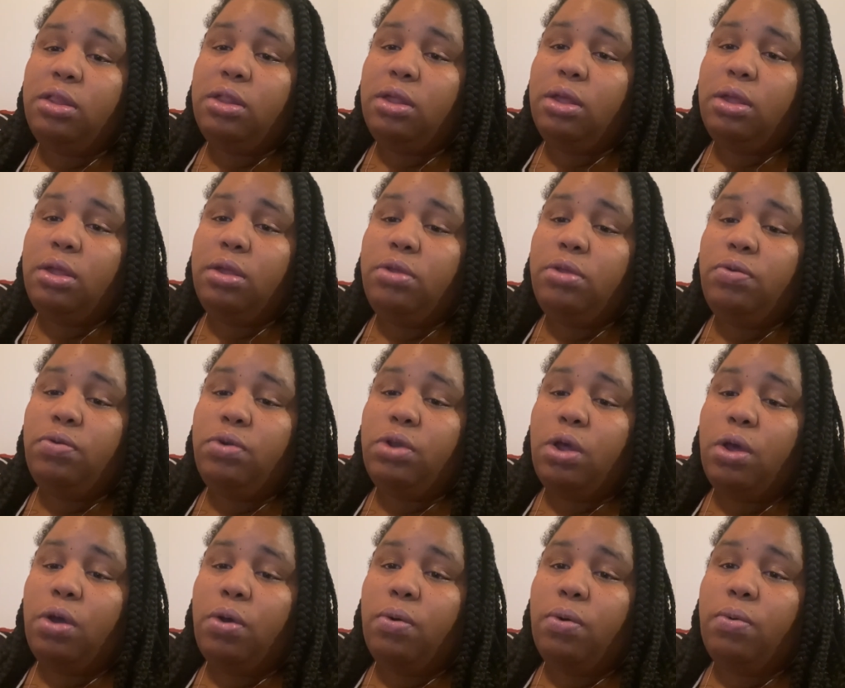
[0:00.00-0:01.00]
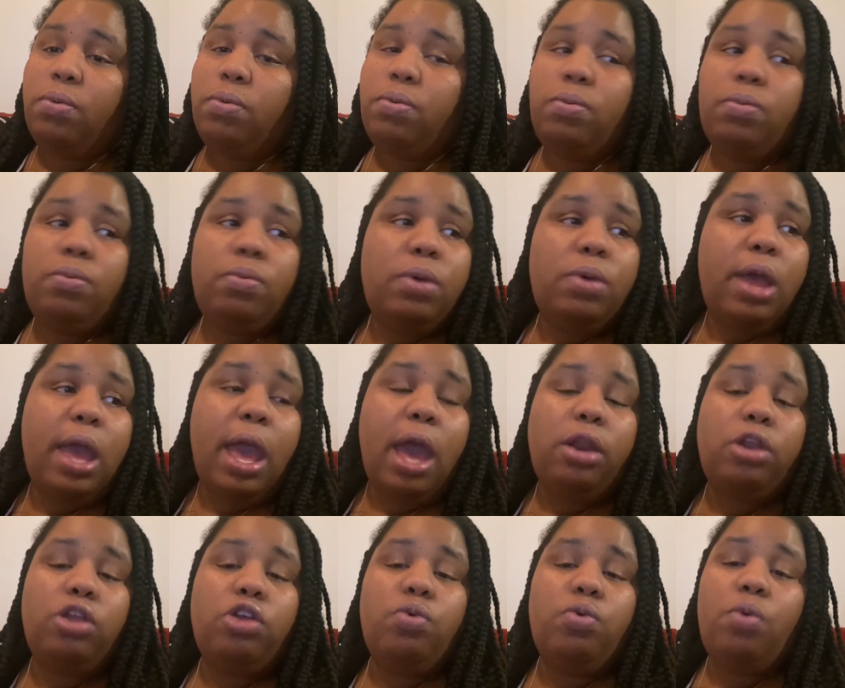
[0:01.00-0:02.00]
you know, how do
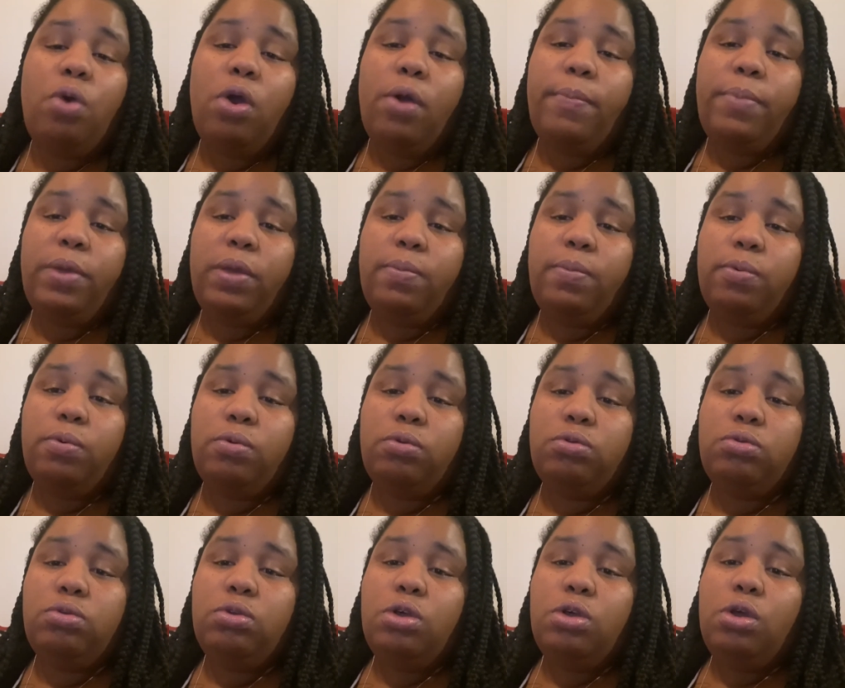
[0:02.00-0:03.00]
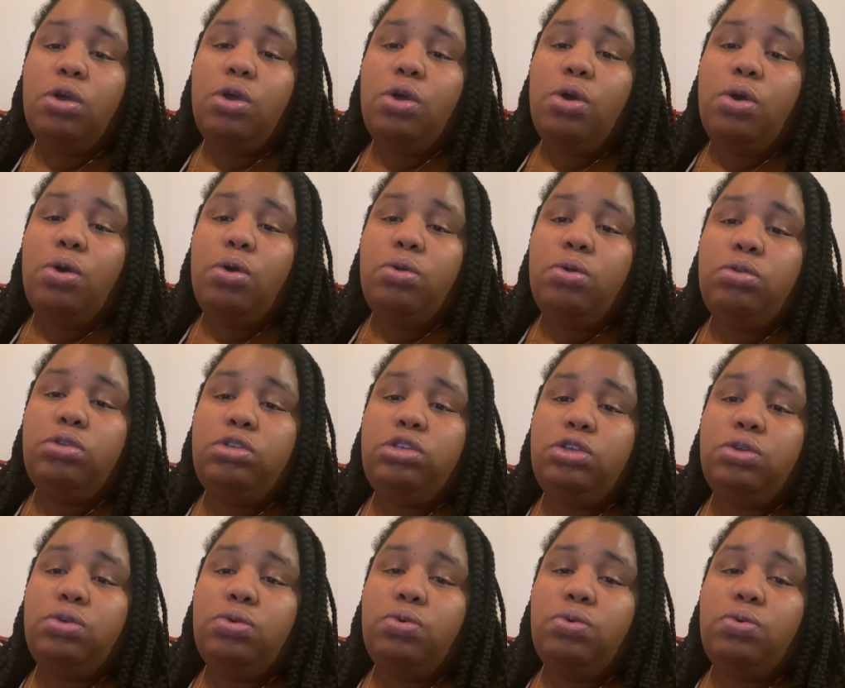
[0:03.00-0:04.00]
you want people
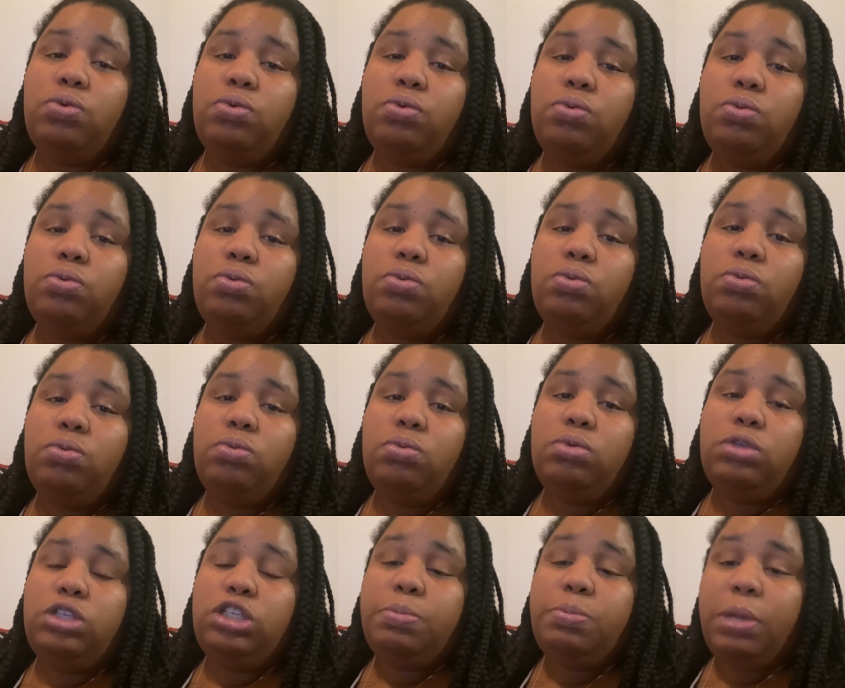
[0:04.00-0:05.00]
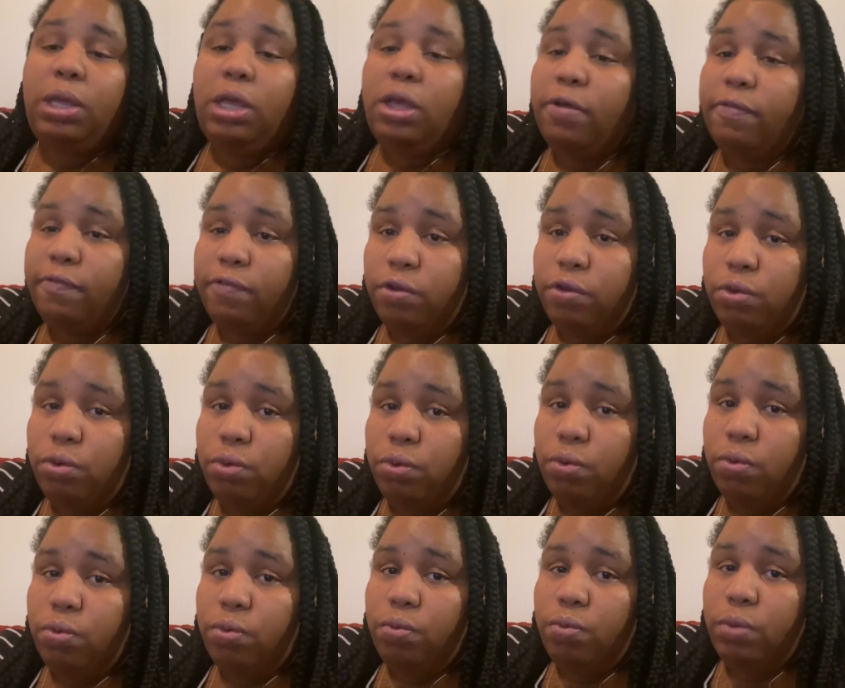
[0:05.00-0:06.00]
to speak of you
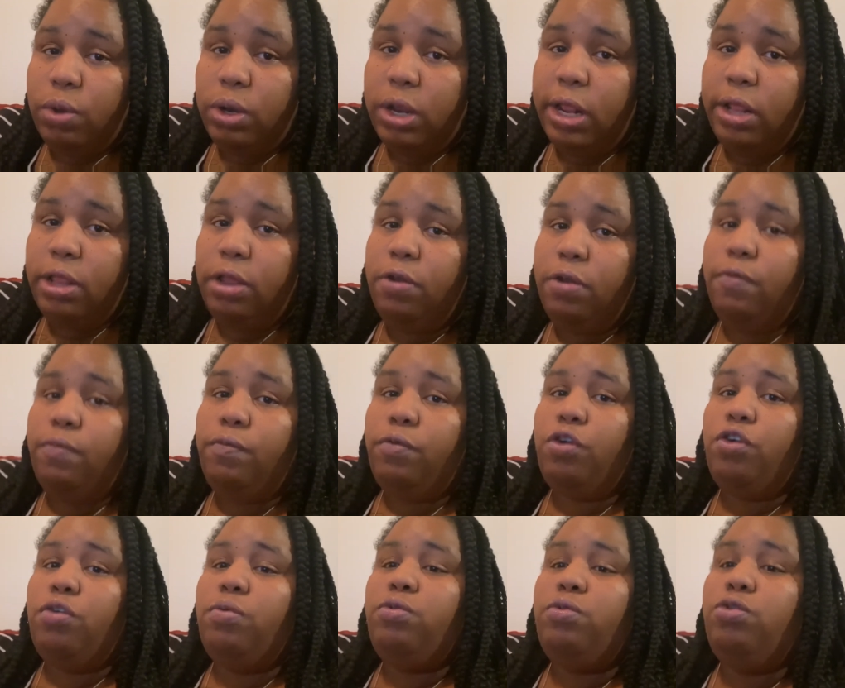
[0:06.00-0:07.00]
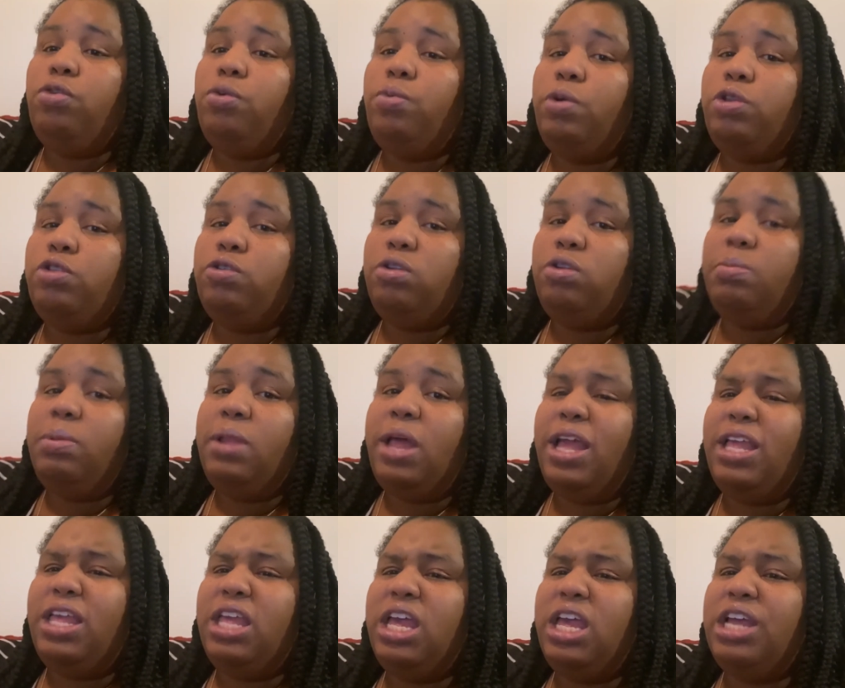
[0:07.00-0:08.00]
when they leave the room? You don't want them to be like,
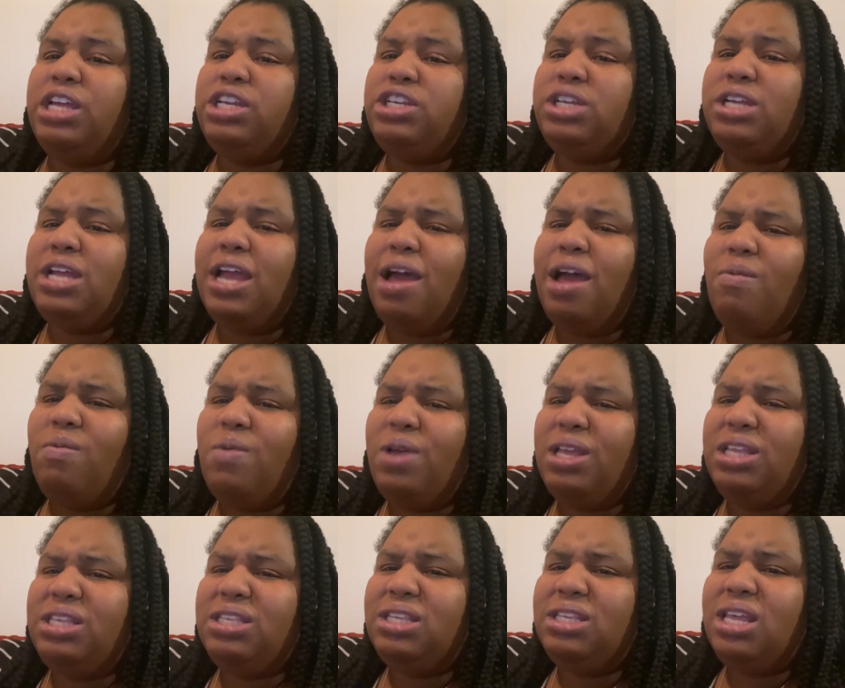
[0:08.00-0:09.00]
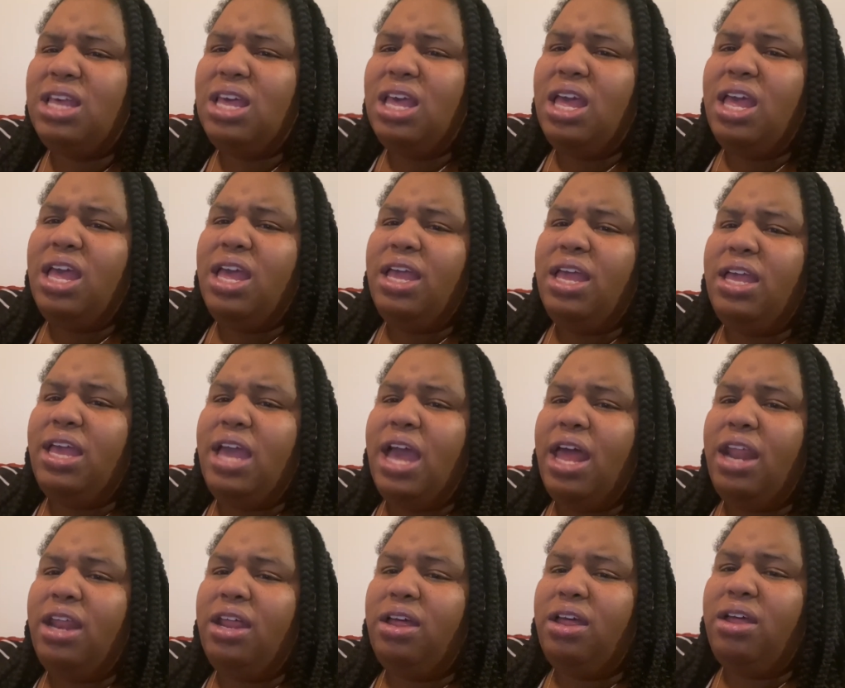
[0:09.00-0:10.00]
yeah, she always got
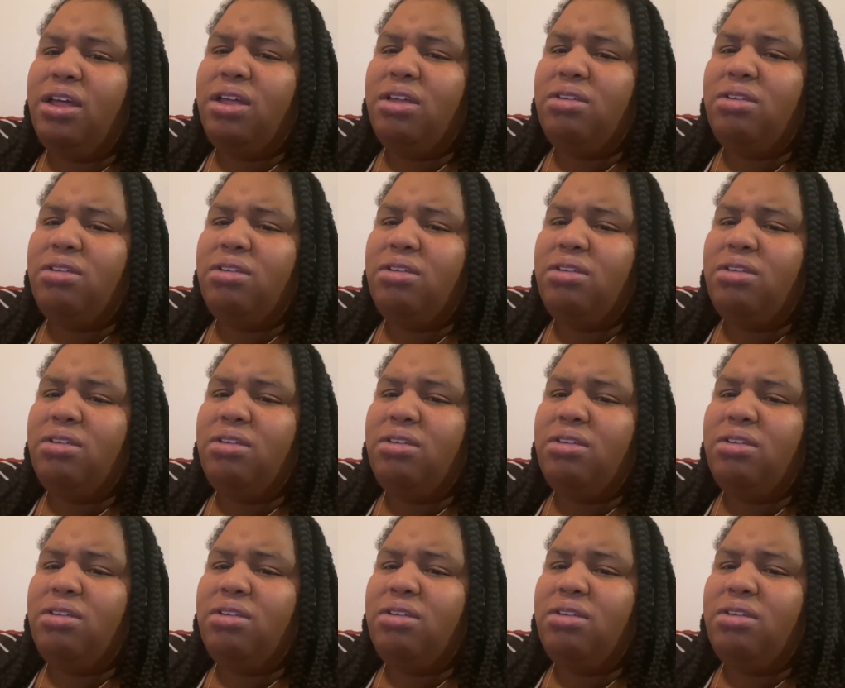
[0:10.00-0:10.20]
a